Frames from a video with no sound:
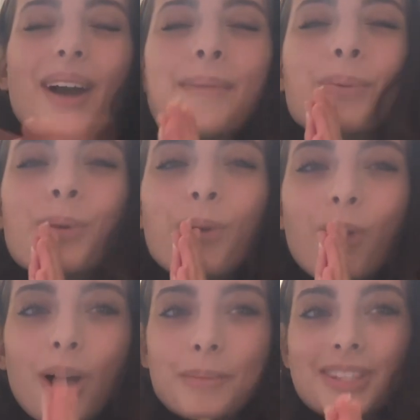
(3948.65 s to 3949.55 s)
I
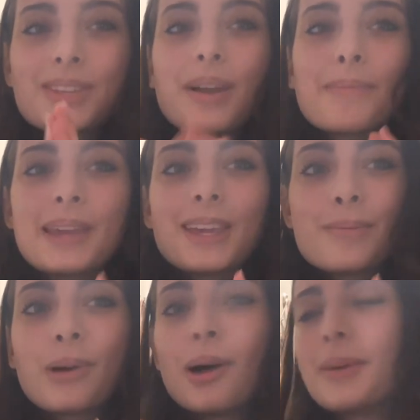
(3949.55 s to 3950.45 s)
promise you, I
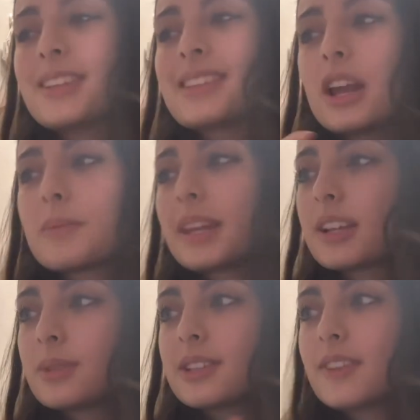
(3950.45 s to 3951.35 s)
pinky promise that'll be
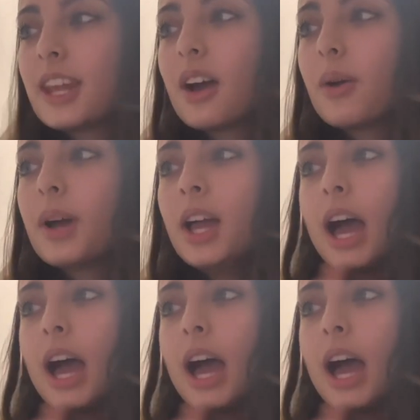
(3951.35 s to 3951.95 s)
next week's video.